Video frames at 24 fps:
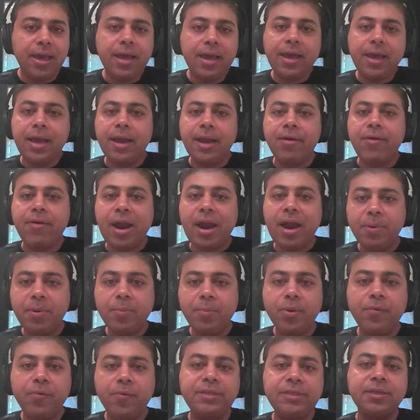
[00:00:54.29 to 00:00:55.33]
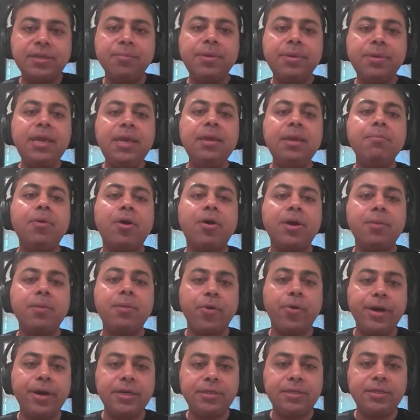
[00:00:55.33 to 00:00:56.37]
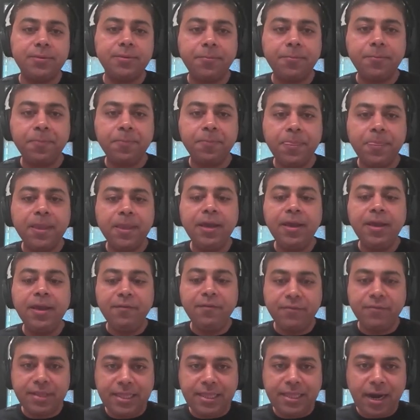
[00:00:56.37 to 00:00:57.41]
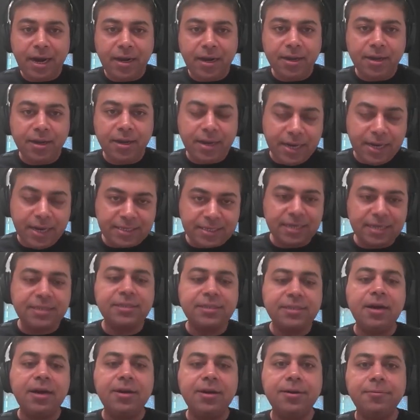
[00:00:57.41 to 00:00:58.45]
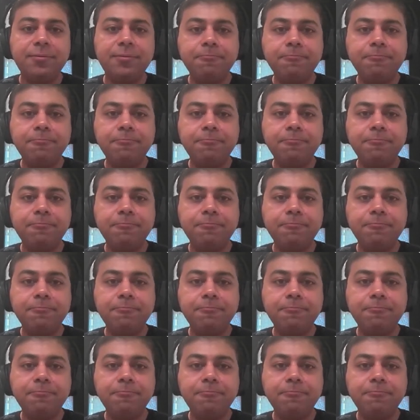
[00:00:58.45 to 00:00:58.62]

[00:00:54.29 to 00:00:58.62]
and wrap up with some key important points. With that, let's get started.